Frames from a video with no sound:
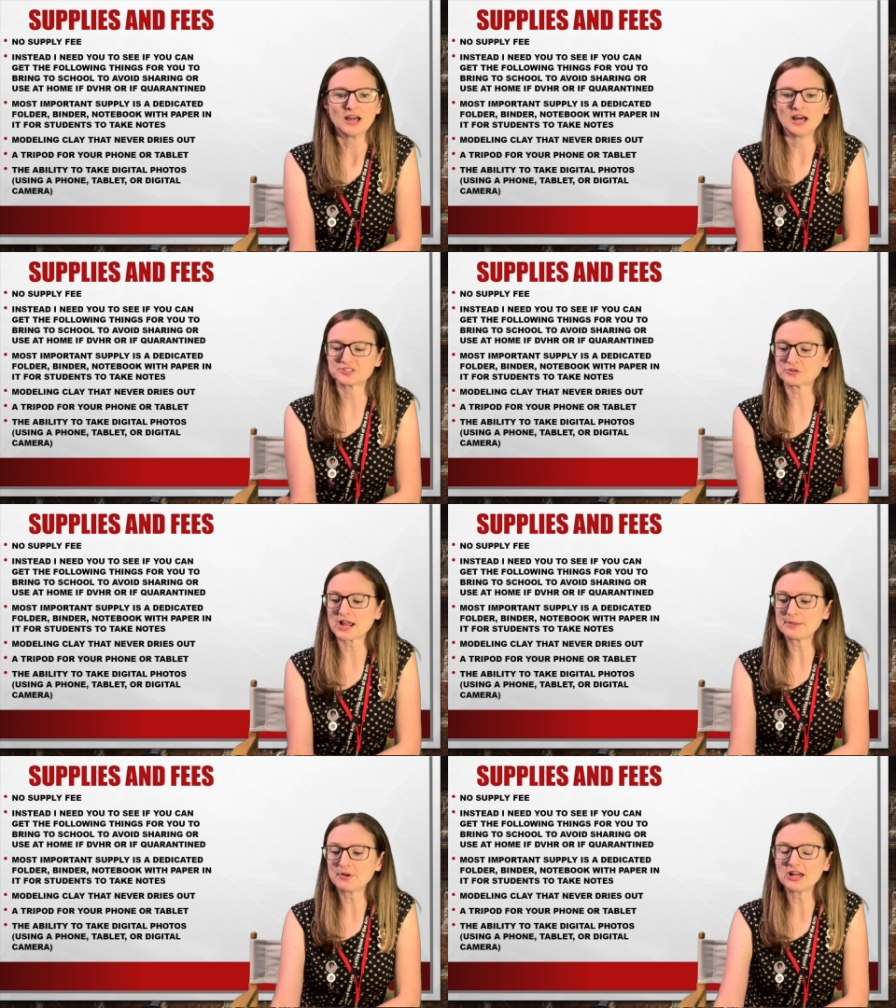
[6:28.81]
A
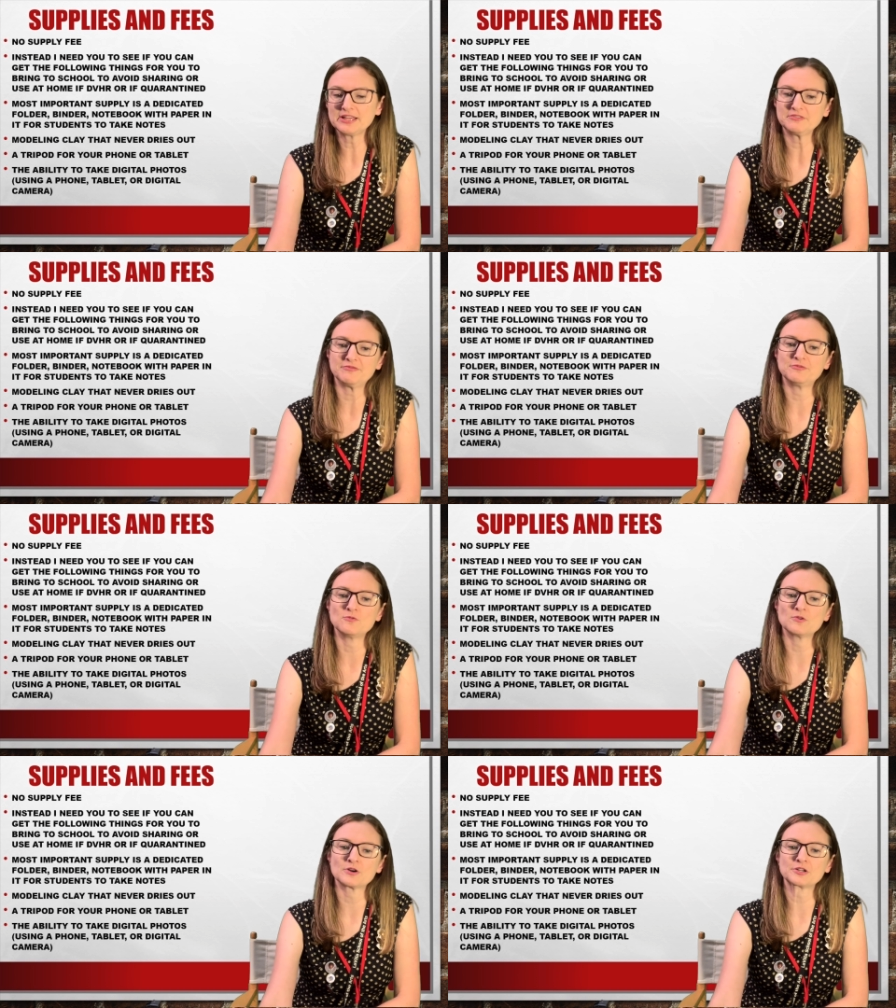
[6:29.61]
tripod
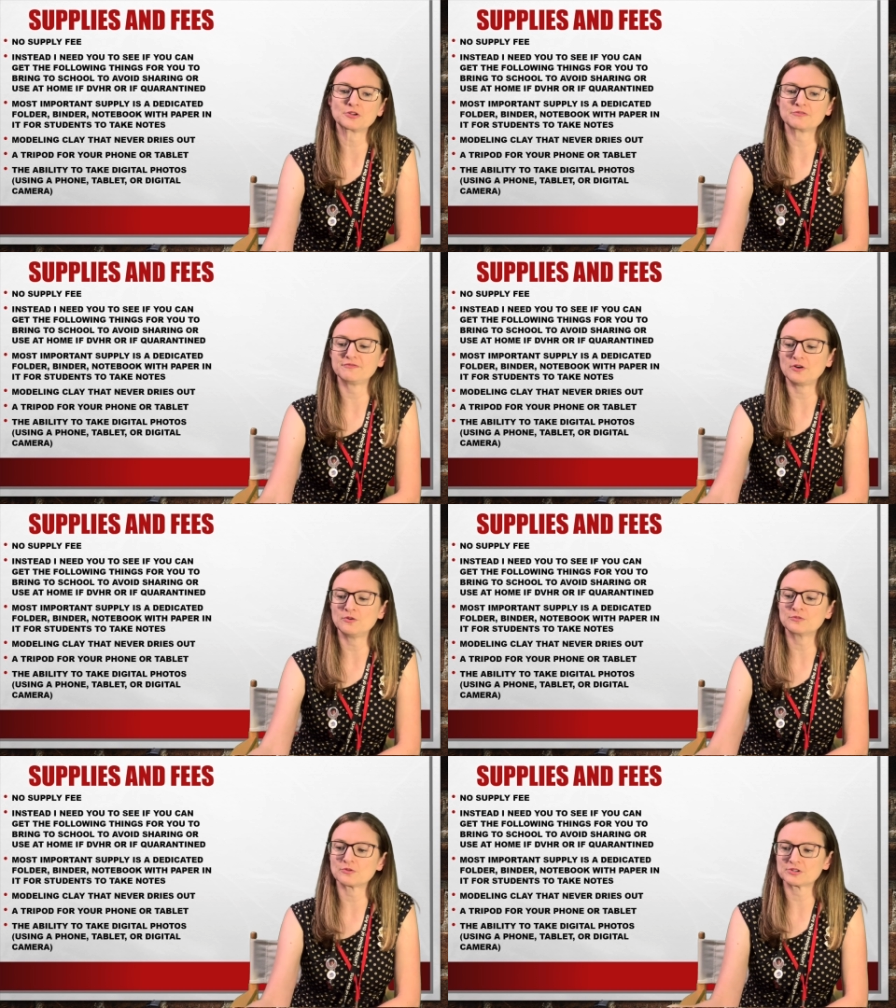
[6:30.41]
for your
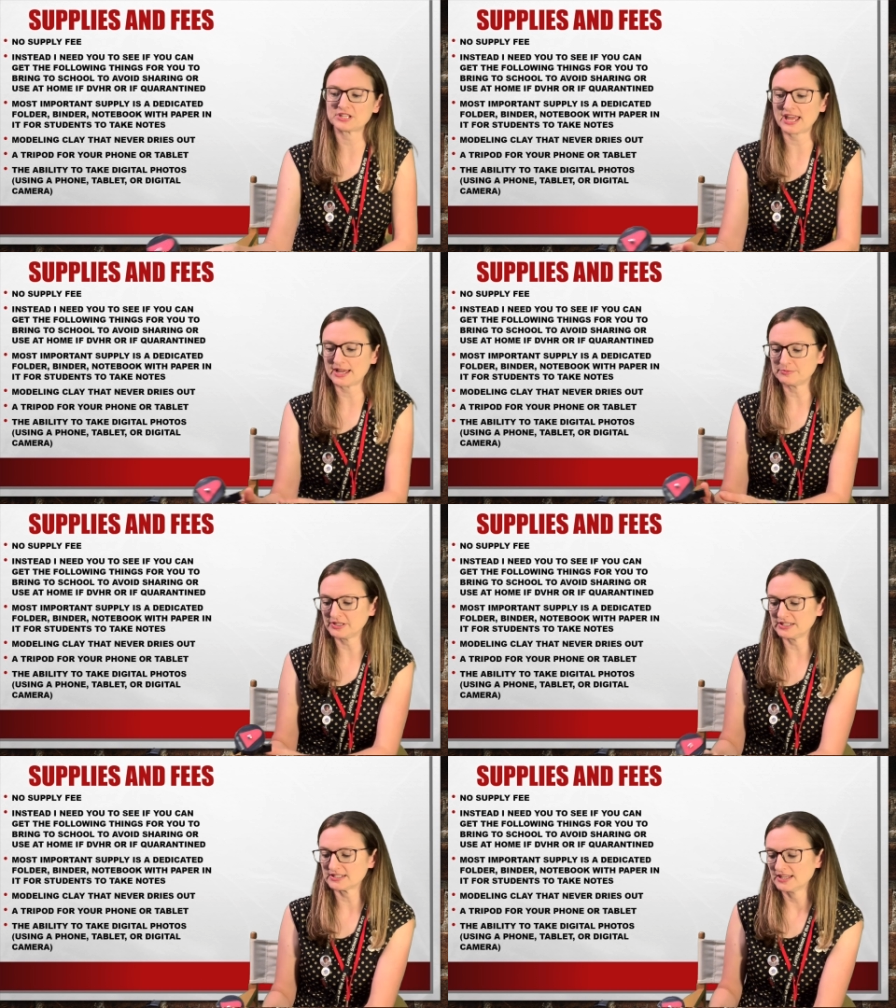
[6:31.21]
phone or
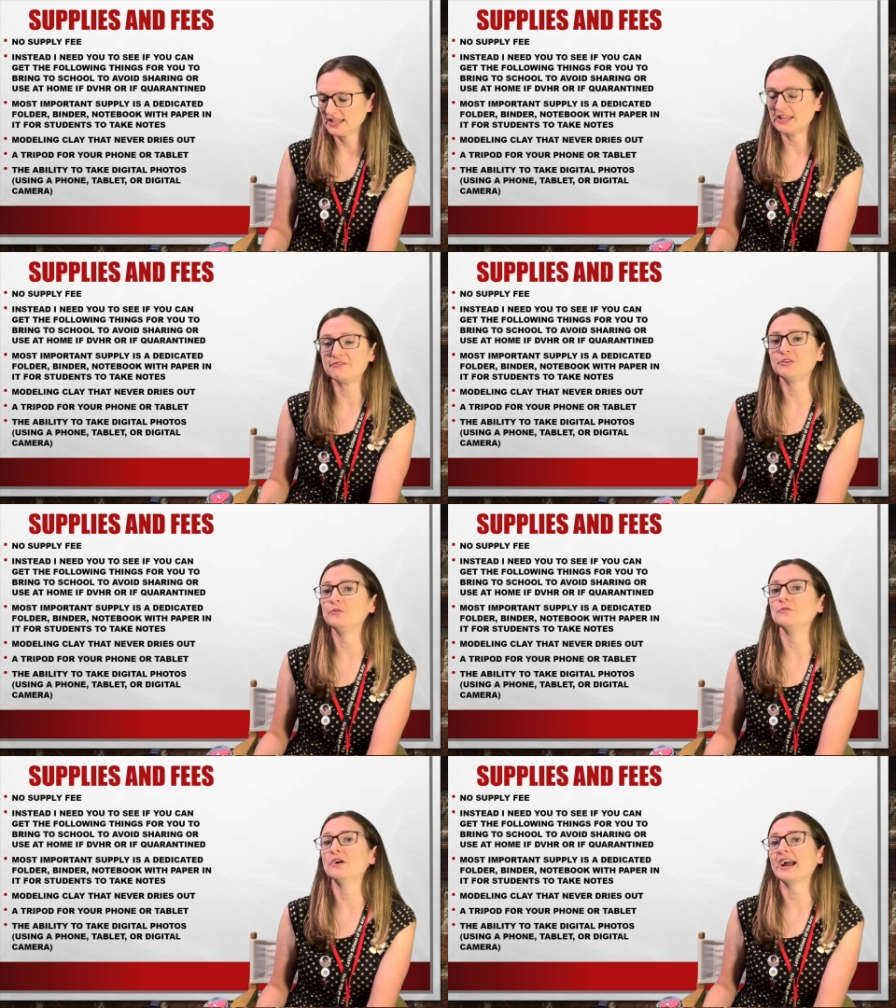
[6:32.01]
tablet if your